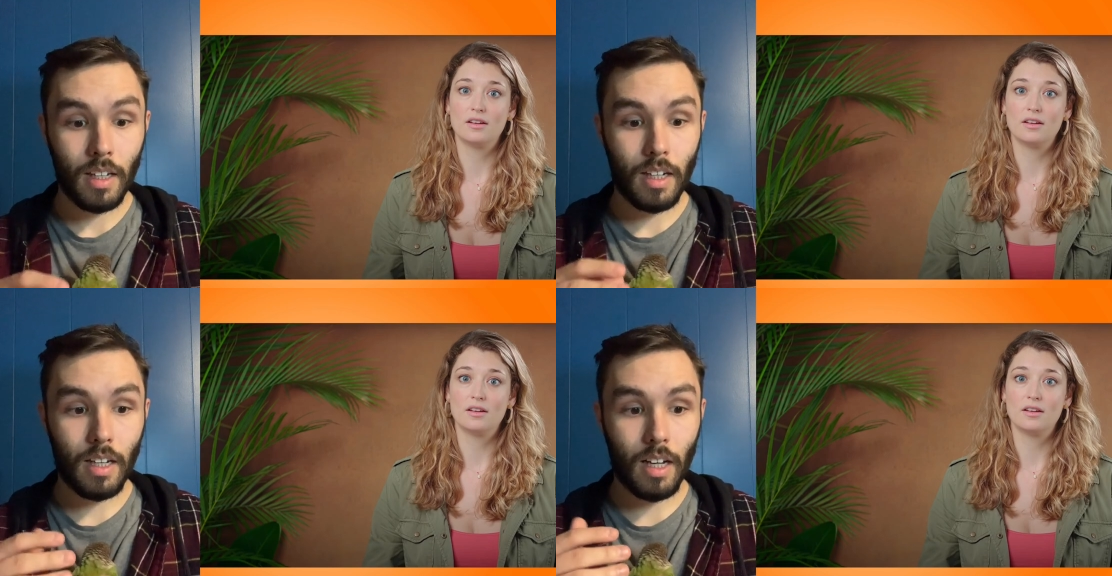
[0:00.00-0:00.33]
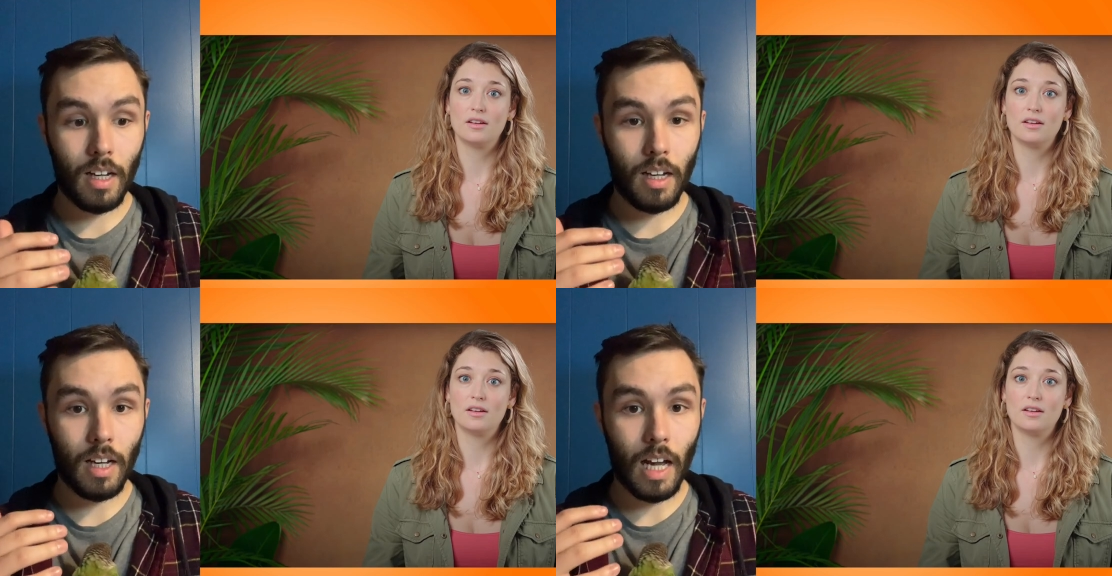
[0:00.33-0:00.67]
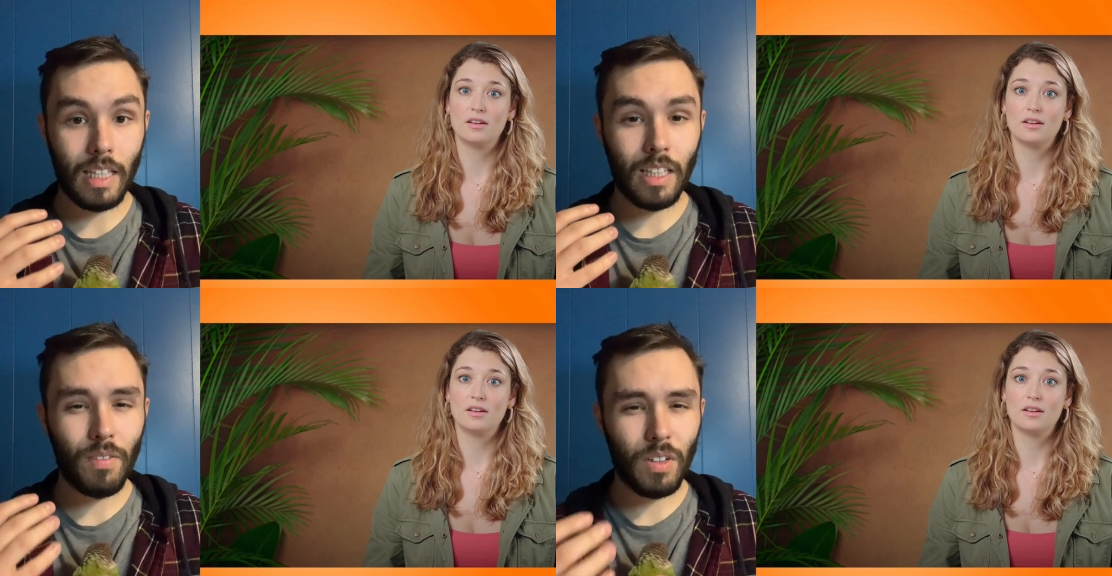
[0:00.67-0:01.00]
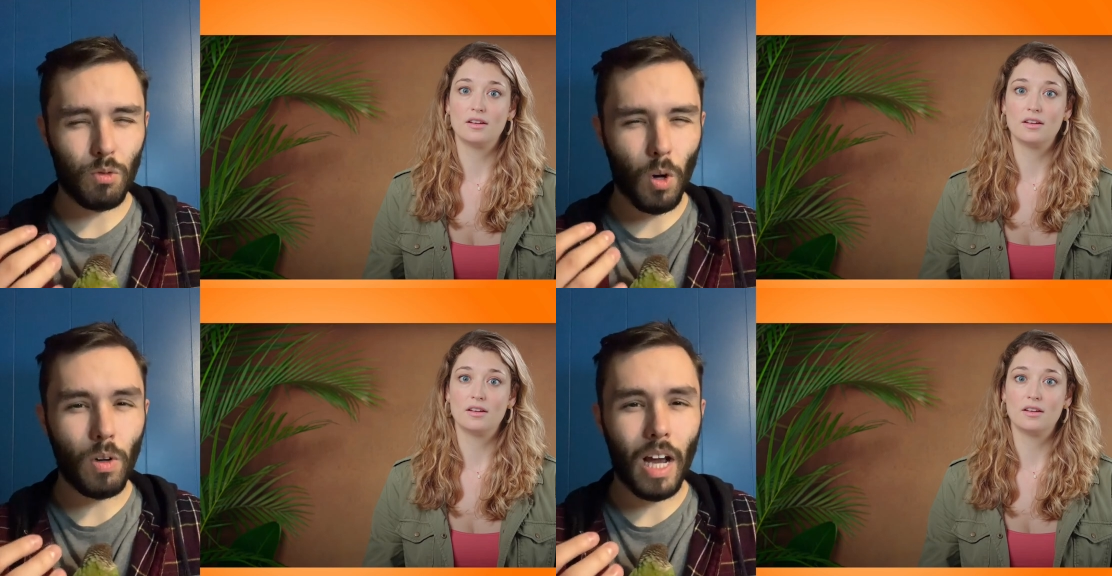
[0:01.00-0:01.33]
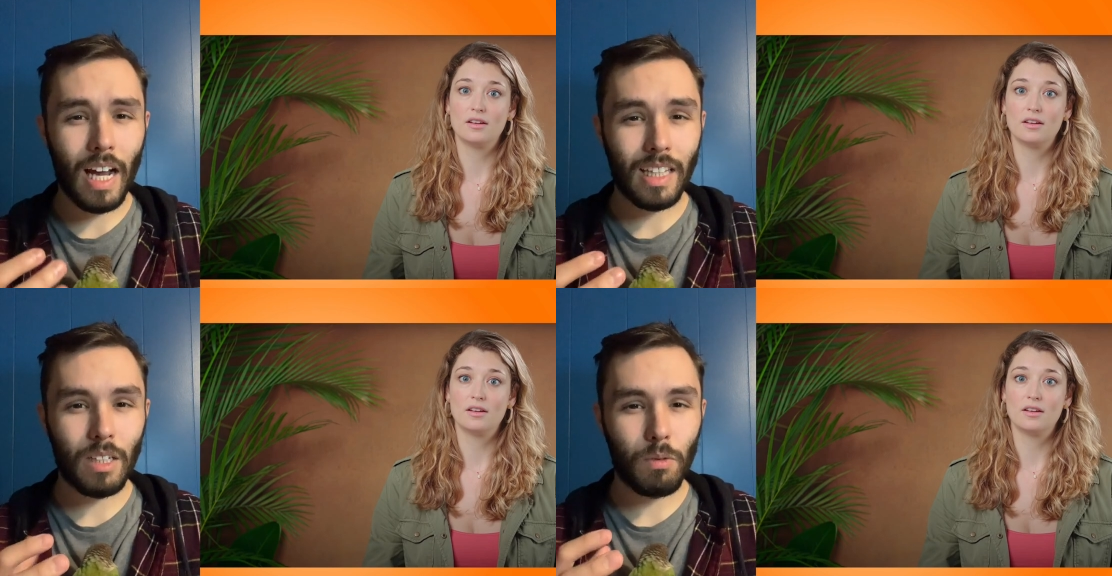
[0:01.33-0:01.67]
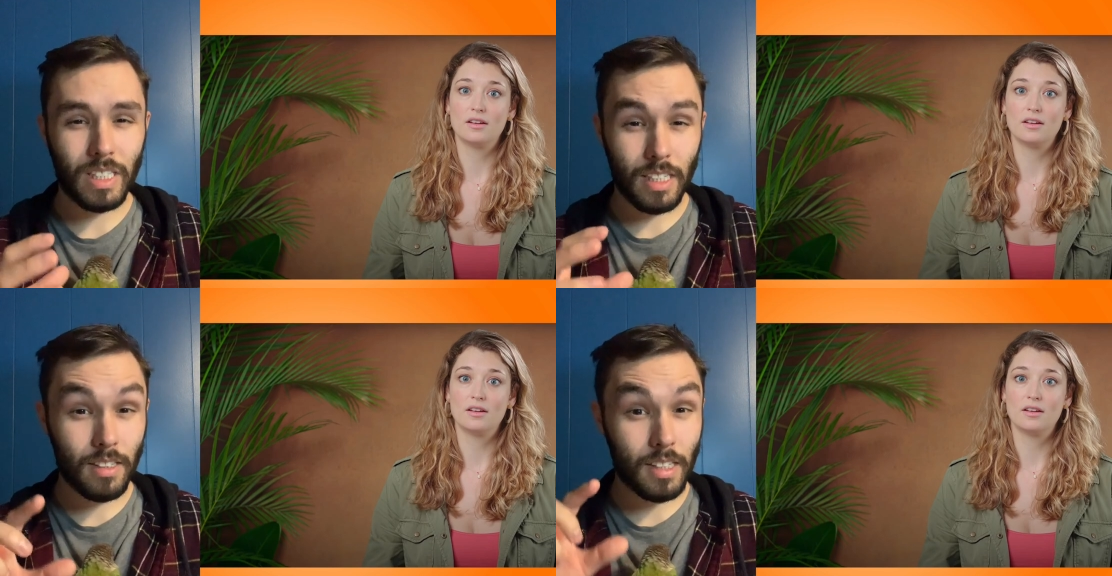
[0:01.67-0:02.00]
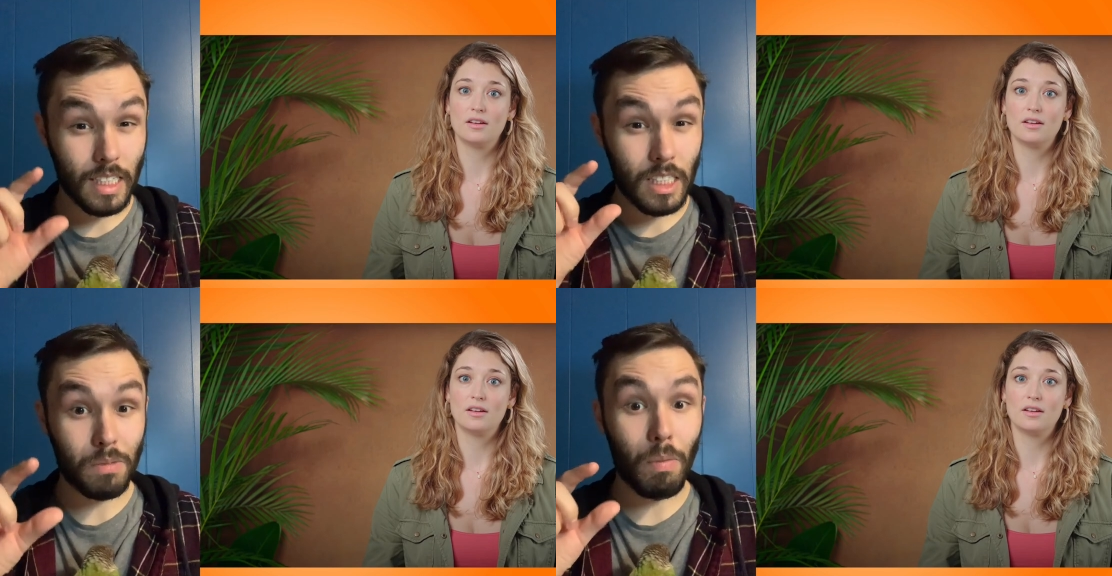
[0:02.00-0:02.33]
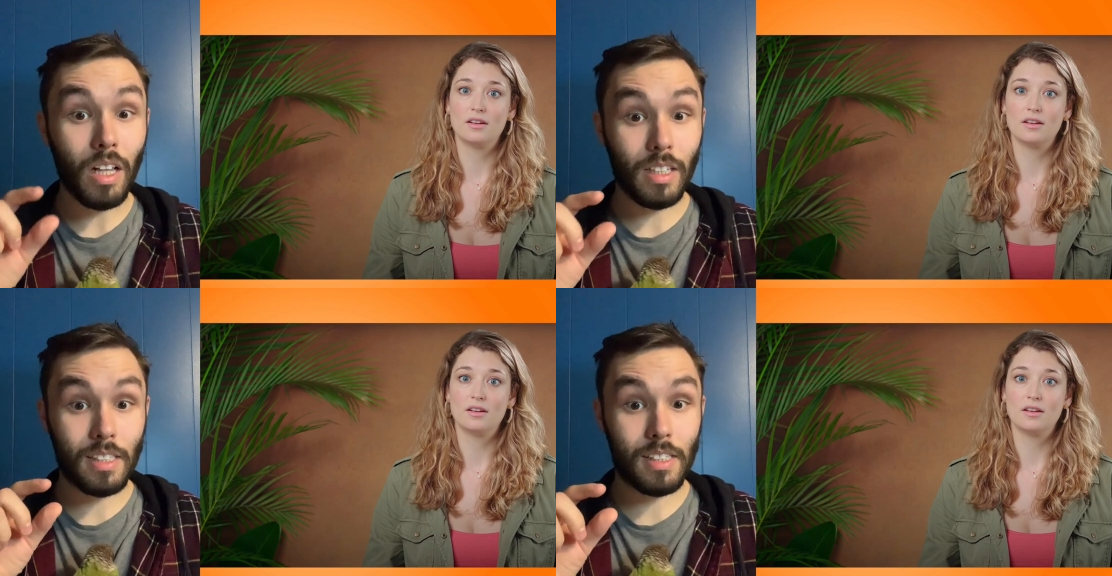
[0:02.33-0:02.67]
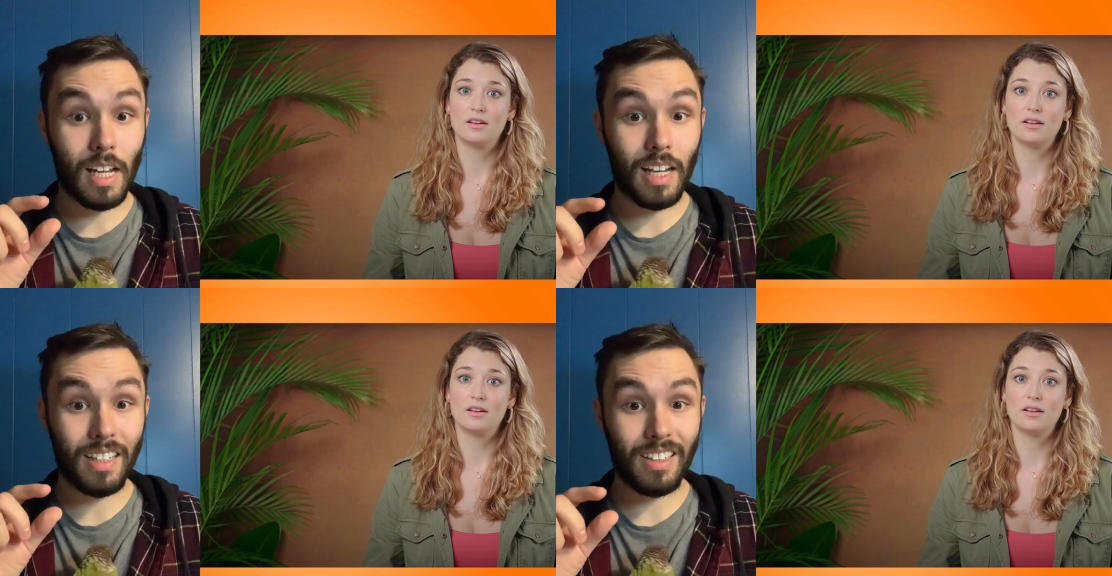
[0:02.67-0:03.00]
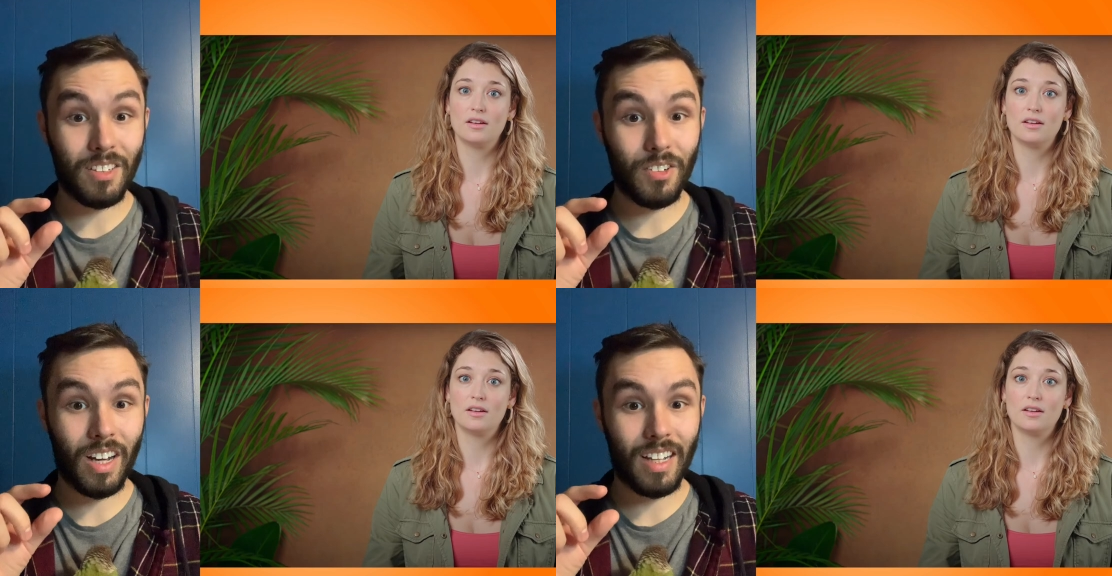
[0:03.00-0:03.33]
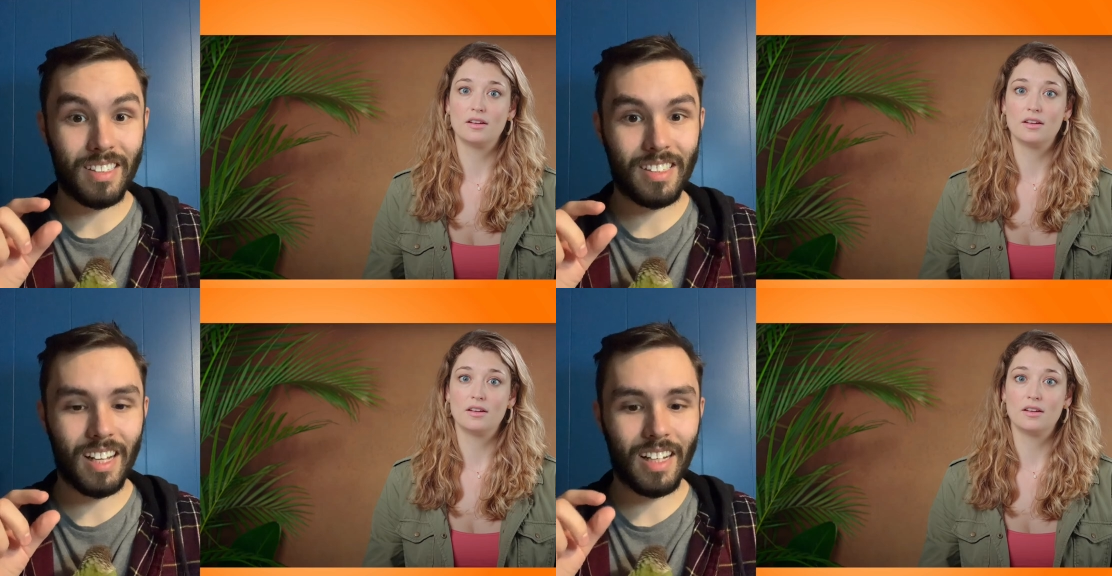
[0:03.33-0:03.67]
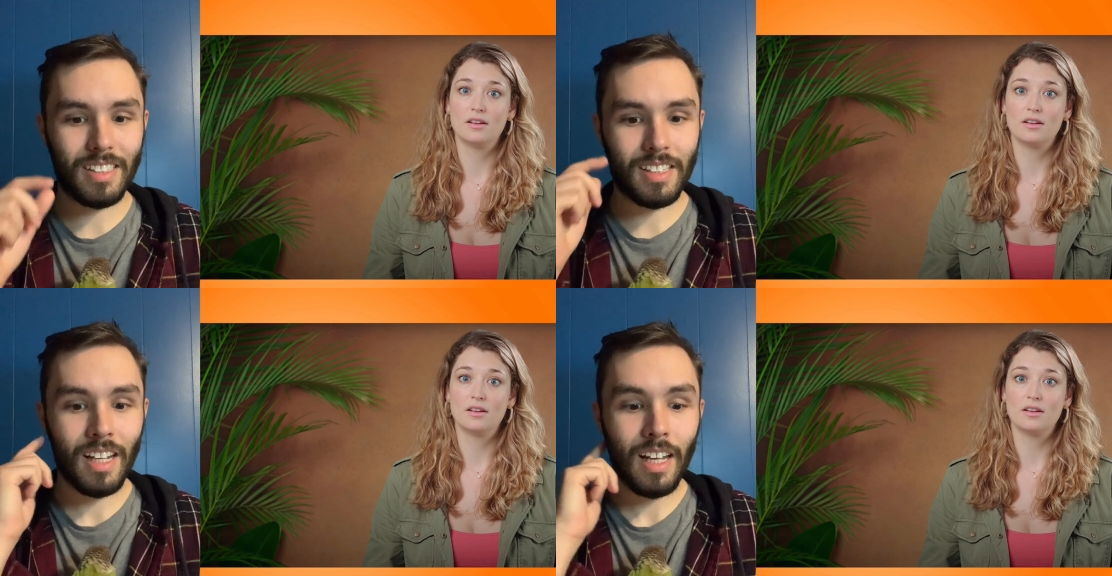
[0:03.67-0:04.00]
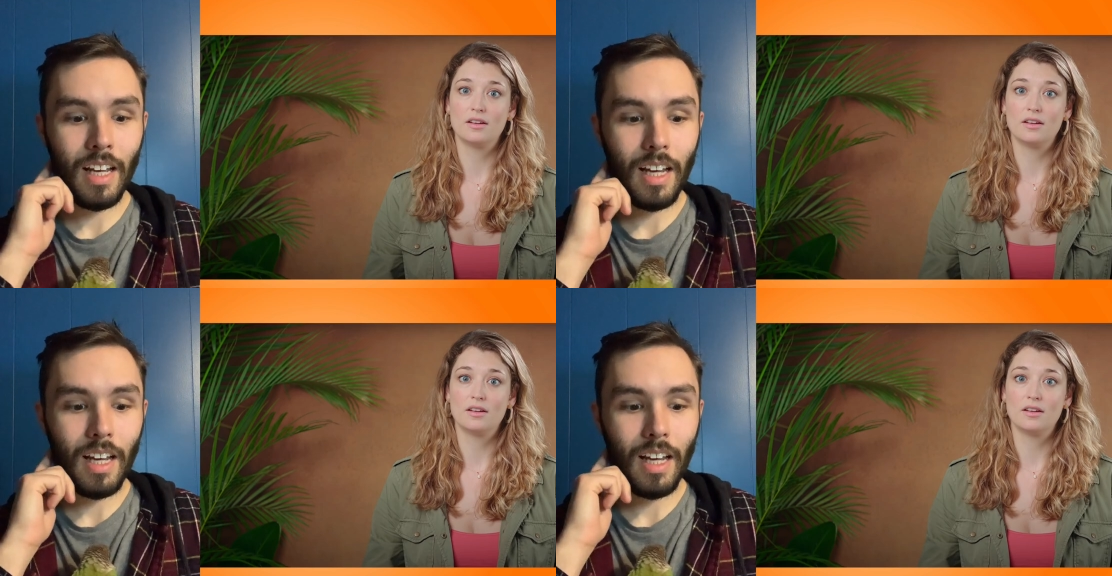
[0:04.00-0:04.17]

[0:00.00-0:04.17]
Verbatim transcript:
Speaker 1: Uh, I live in Rhode Island, which is the smallest state in the United States,